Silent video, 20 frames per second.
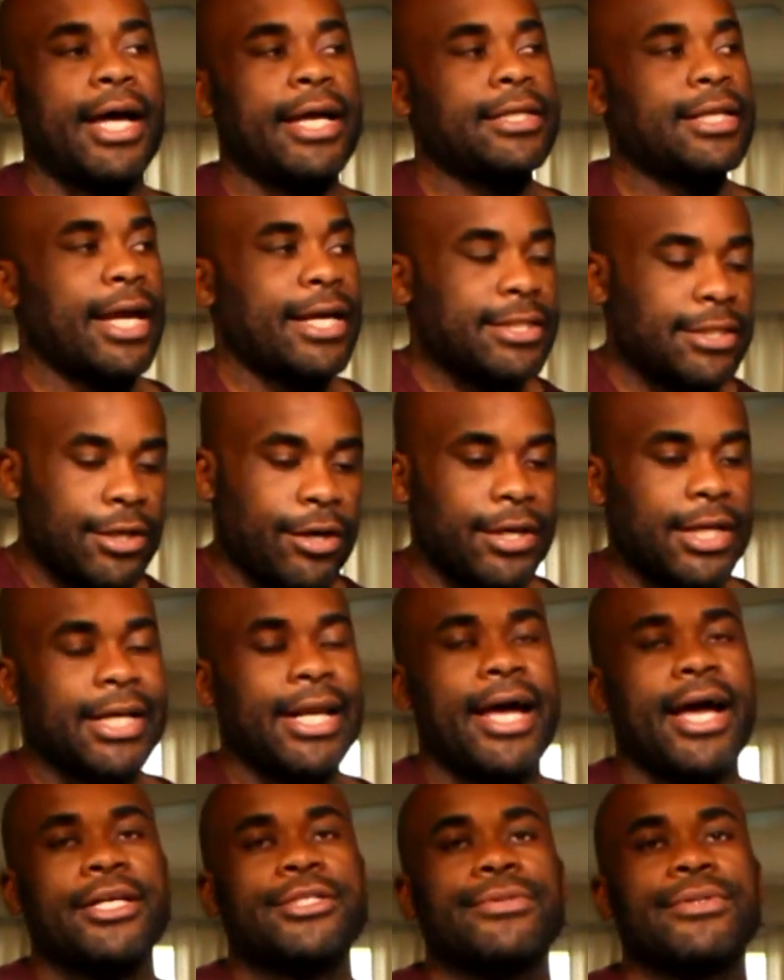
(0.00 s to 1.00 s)
and I started
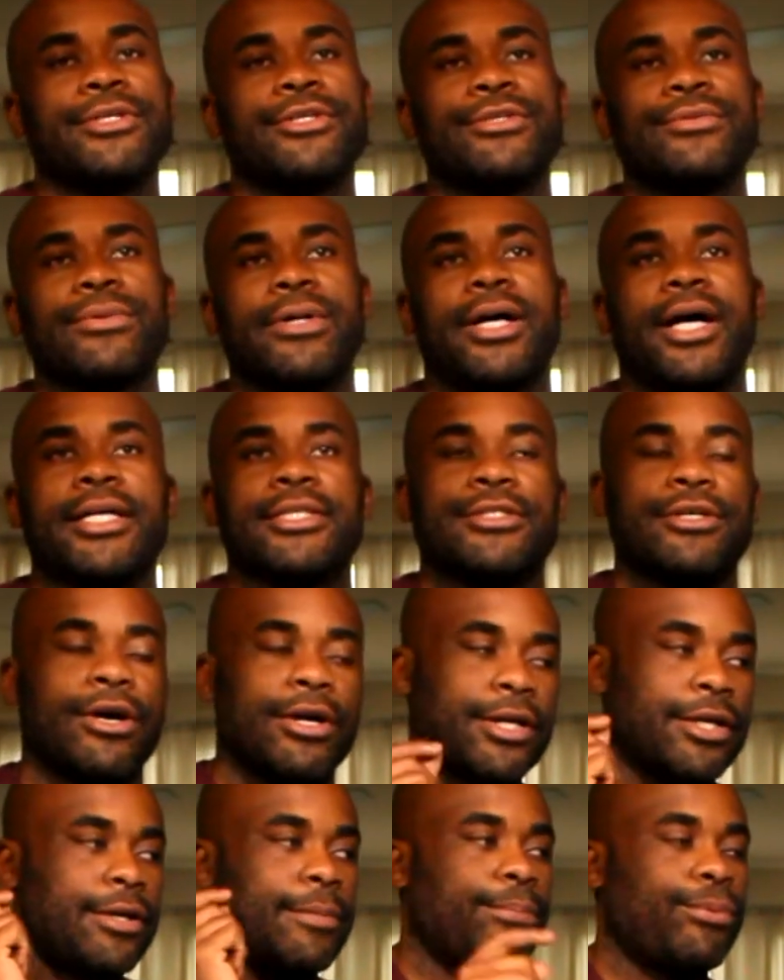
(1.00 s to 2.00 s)
last week as well, I
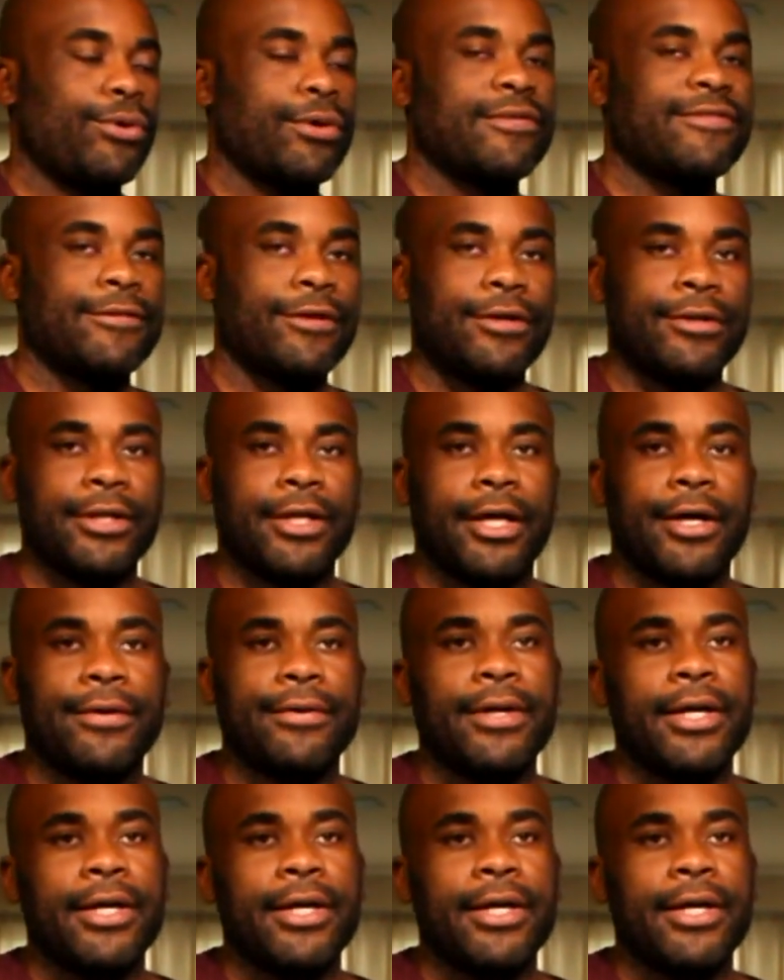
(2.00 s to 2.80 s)
started a portfolio